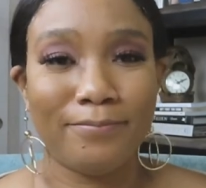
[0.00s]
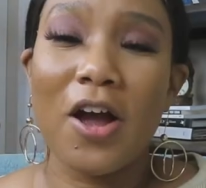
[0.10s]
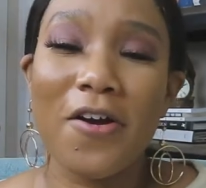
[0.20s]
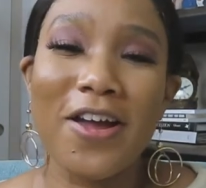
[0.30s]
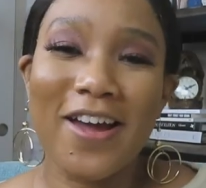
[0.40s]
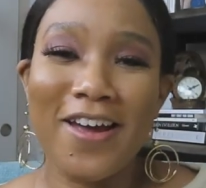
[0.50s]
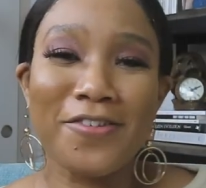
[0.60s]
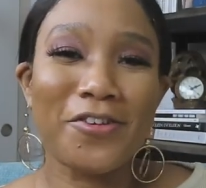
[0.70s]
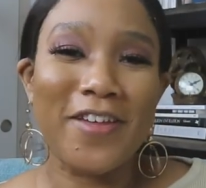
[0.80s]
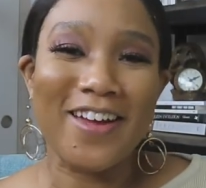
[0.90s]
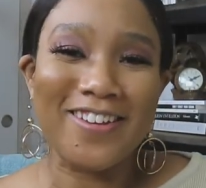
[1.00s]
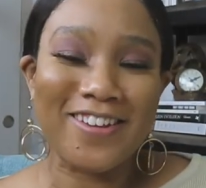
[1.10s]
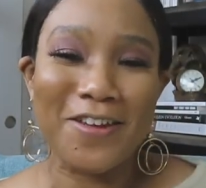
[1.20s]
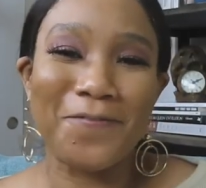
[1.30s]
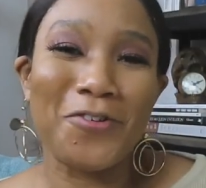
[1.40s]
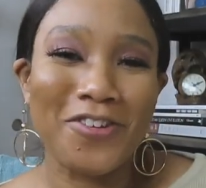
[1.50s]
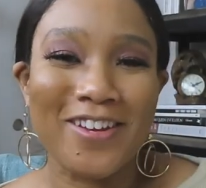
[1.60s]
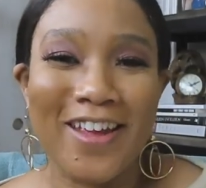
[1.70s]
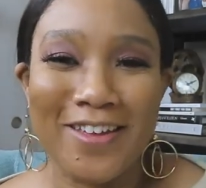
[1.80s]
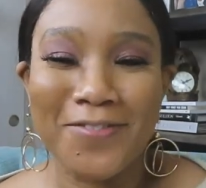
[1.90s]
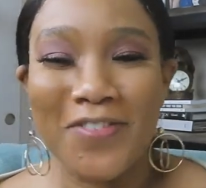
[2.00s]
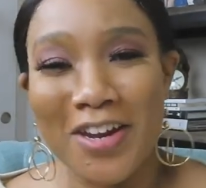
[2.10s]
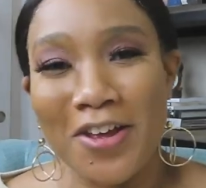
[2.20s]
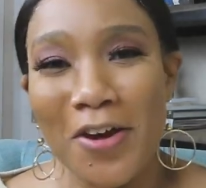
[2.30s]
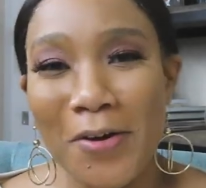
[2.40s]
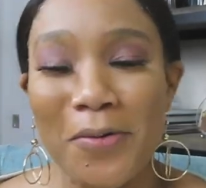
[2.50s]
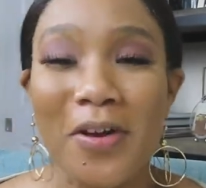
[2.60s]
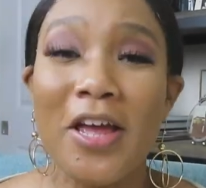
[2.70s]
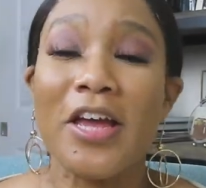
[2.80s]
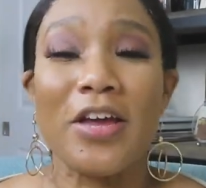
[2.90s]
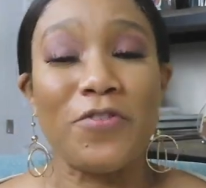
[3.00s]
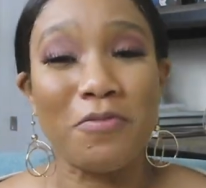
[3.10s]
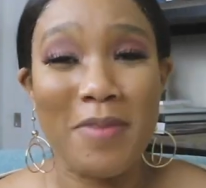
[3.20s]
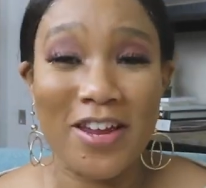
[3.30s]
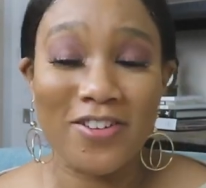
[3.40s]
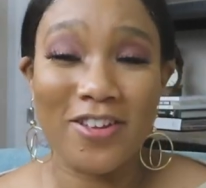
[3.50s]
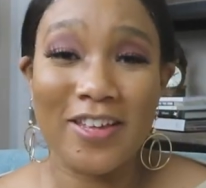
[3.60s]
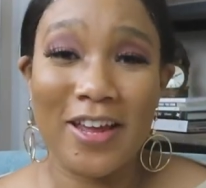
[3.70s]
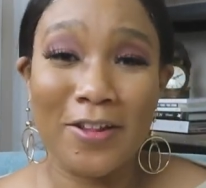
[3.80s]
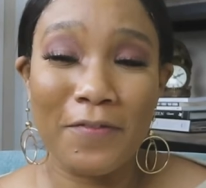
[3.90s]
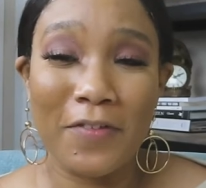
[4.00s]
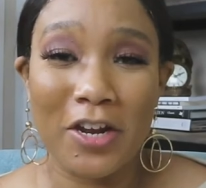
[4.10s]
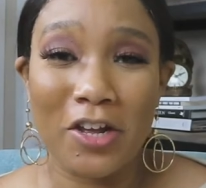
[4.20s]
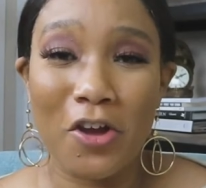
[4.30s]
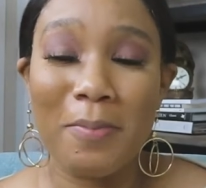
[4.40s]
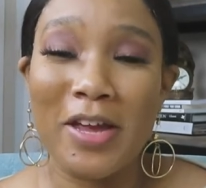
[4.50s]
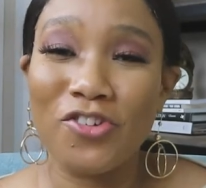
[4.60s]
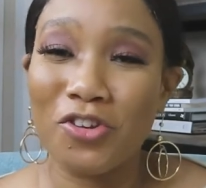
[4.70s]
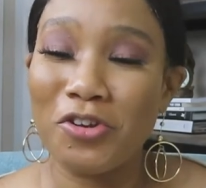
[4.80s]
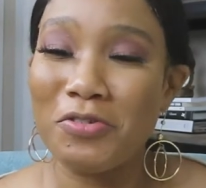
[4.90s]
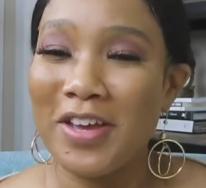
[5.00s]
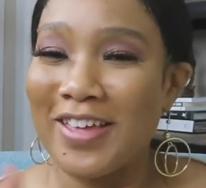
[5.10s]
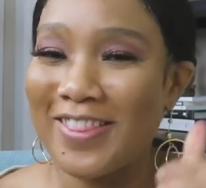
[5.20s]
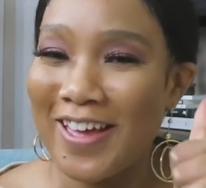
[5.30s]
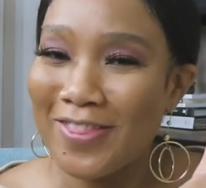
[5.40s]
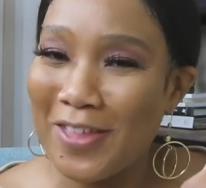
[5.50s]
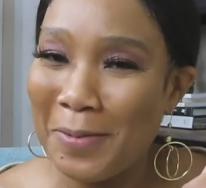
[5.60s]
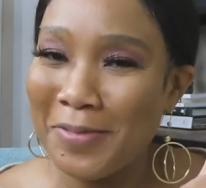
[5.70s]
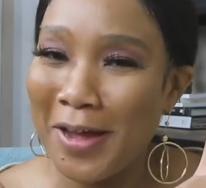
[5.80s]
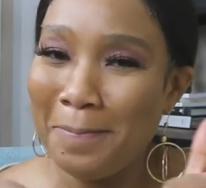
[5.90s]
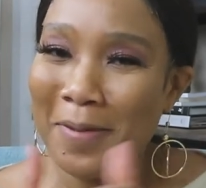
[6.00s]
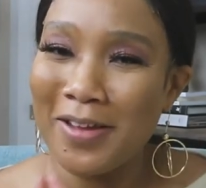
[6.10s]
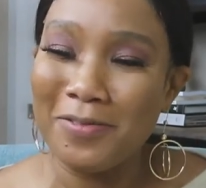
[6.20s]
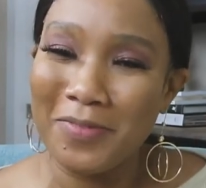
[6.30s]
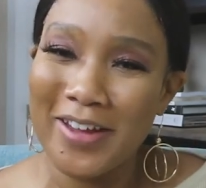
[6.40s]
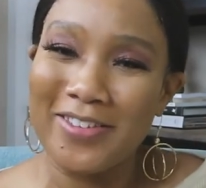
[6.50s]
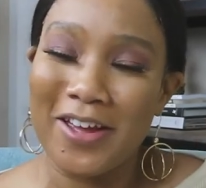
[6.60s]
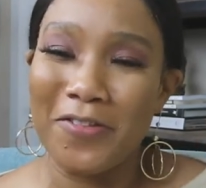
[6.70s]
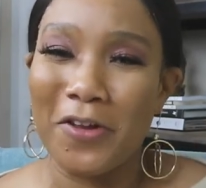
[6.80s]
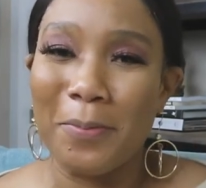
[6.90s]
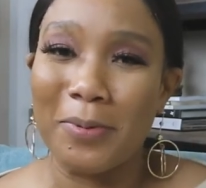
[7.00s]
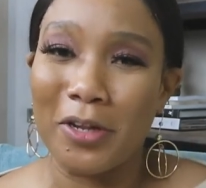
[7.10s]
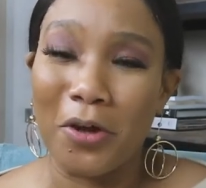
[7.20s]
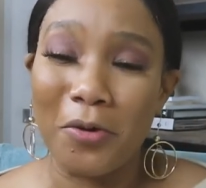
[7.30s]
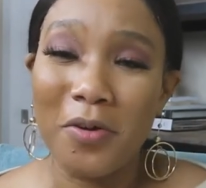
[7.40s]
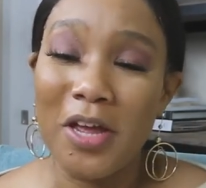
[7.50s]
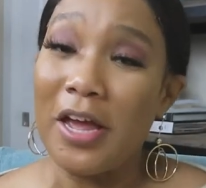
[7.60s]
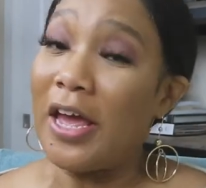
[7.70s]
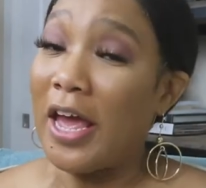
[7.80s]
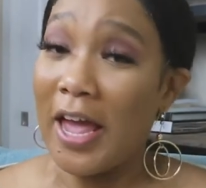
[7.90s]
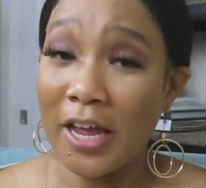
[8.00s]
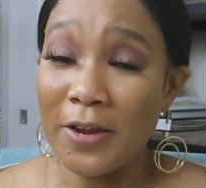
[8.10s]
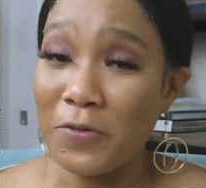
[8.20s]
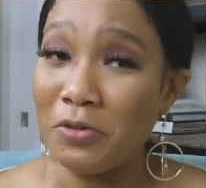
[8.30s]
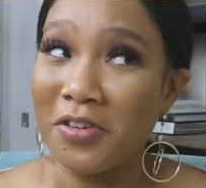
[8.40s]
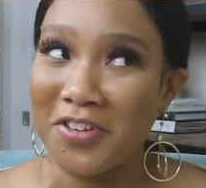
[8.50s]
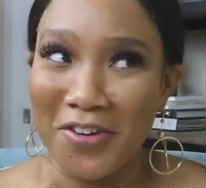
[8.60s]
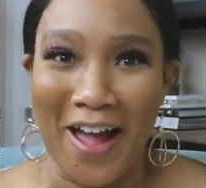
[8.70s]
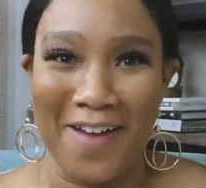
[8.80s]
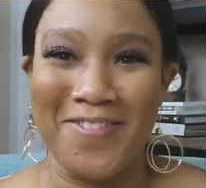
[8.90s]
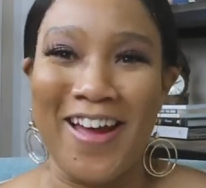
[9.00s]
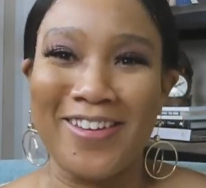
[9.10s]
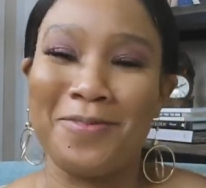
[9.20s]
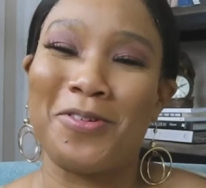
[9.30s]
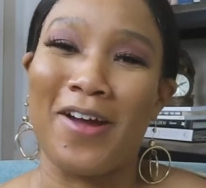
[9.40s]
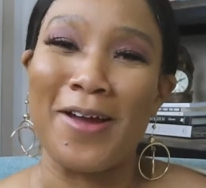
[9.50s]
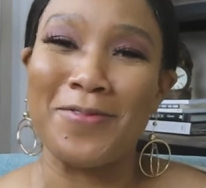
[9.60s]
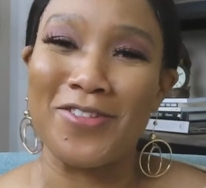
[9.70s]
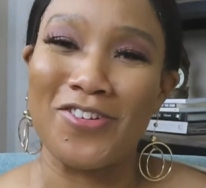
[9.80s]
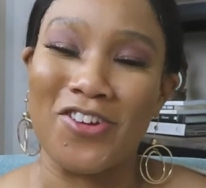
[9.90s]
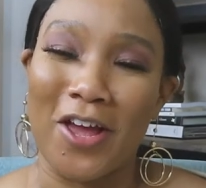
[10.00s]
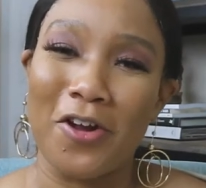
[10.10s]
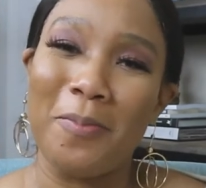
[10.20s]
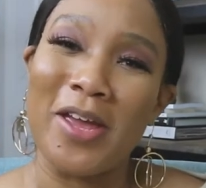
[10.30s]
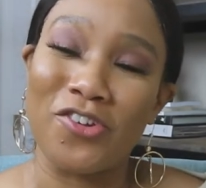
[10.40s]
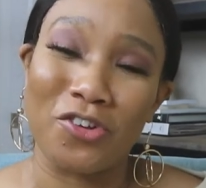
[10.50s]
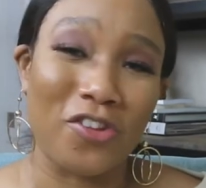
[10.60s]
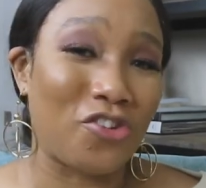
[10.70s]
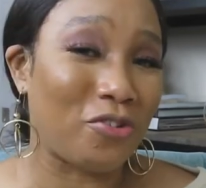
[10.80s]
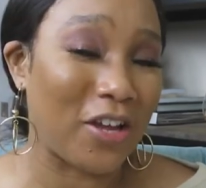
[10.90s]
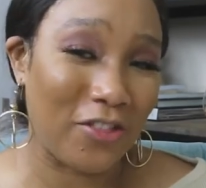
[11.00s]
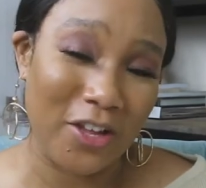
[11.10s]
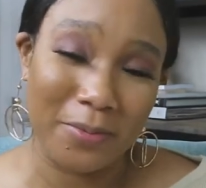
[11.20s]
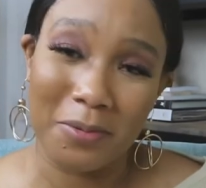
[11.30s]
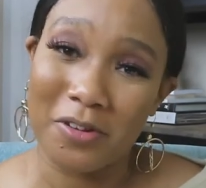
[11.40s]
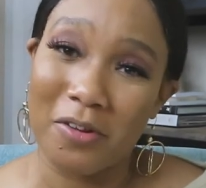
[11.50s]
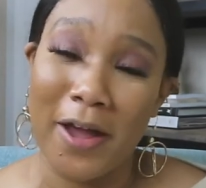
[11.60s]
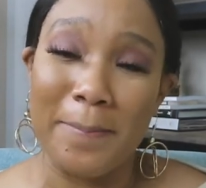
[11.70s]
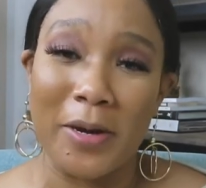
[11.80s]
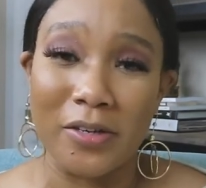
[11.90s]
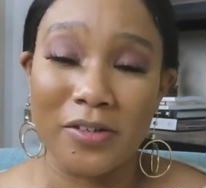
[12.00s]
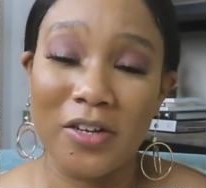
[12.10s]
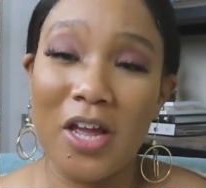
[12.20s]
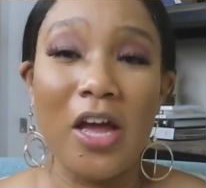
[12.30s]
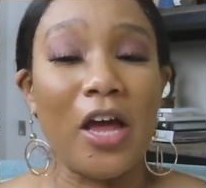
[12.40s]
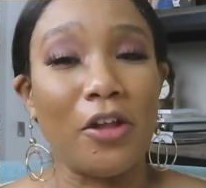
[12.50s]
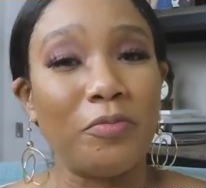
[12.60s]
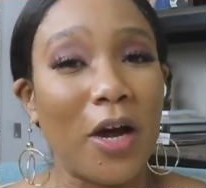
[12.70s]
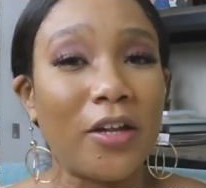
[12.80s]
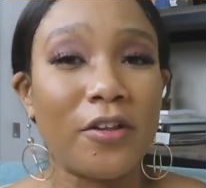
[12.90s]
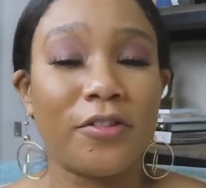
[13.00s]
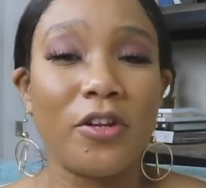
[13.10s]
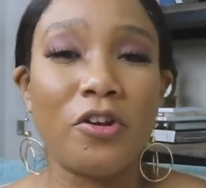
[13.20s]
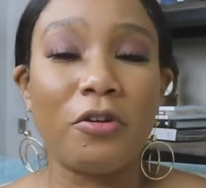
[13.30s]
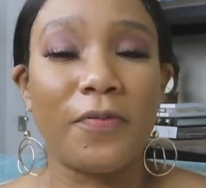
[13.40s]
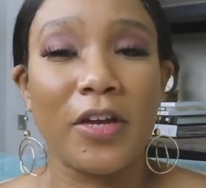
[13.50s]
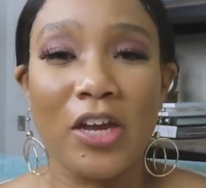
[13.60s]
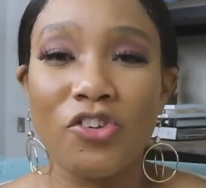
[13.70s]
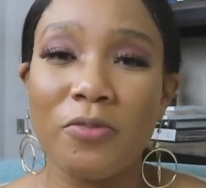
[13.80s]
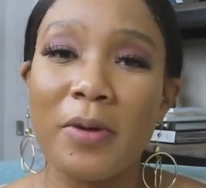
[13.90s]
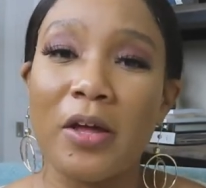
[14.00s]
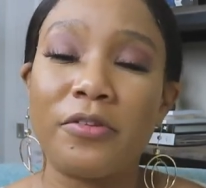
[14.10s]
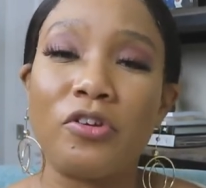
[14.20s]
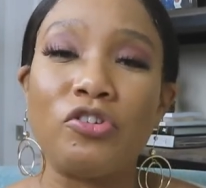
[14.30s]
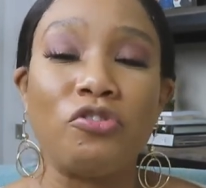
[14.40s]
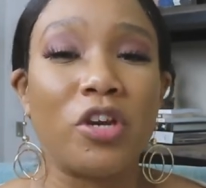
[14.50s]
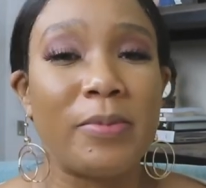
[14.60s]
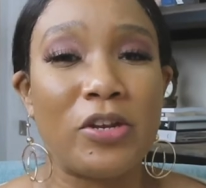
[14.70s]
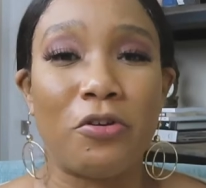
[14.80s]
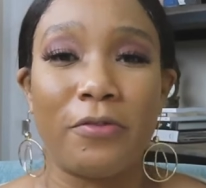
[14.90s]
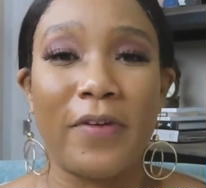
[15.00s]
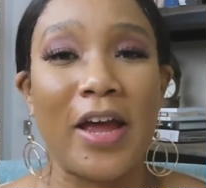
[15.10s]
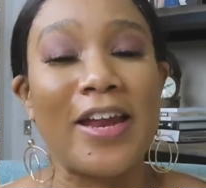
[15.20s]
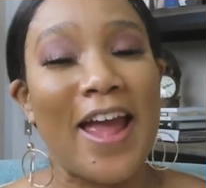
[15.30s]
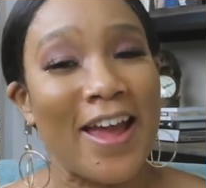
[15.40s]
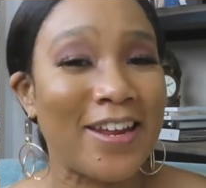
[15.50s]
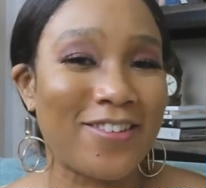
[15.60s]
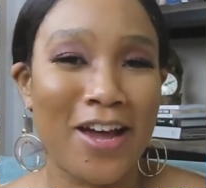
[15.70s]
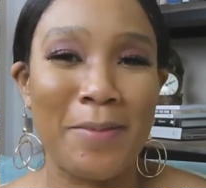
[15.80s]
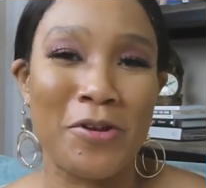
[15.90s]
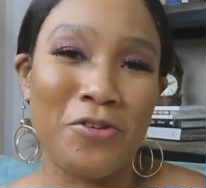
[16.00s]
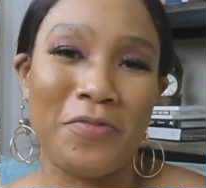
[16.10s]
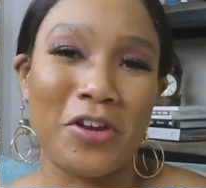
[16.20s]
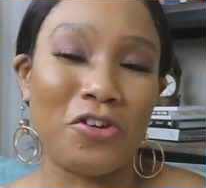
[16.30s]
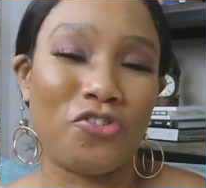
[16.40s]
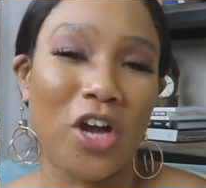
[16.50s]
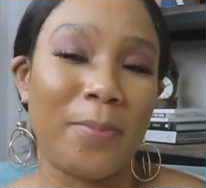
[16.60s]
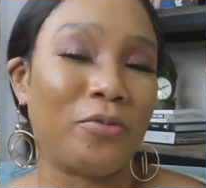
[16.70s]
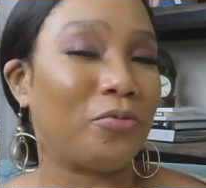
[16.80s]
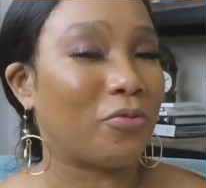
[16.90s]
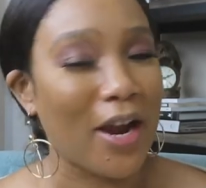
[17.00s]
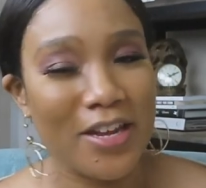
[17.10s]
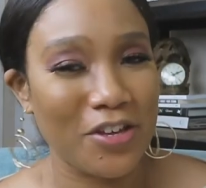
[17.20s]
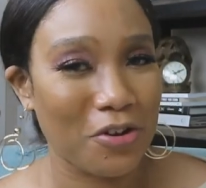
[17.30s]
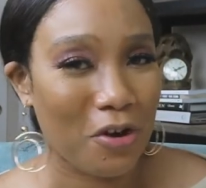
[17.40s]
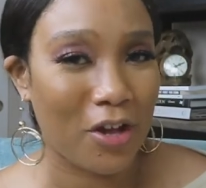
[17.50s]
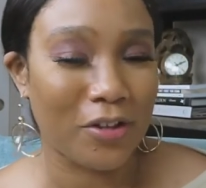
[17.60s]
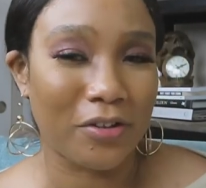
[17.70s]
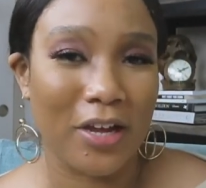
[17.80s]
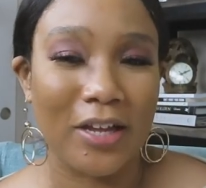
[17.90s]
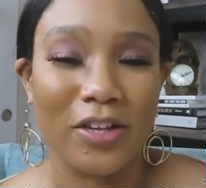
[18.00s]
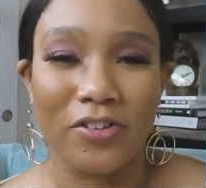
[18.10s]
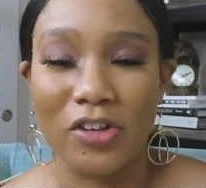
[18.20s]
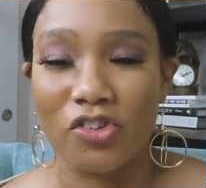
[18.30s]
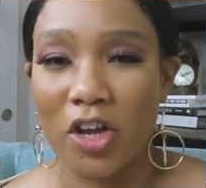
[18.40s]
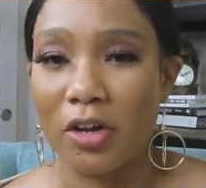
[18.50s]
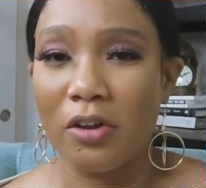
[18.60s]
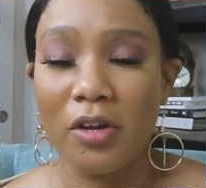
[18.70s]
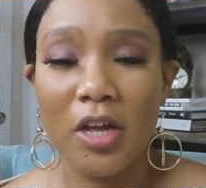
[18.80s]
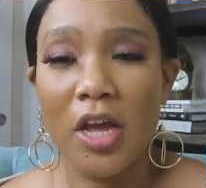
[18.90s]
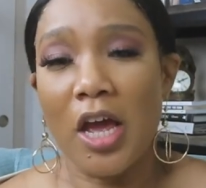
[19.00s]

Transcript: Alright guys, so that is it for today's video. If you've made it to the the video, make sure you hit that thumbs up button right down there below. And if you still have not subscribed to the channel, make sure that you hit that subscribe button as well as the notification bell so you can be notified anytime a new video drops right here on the Styling Tea channel.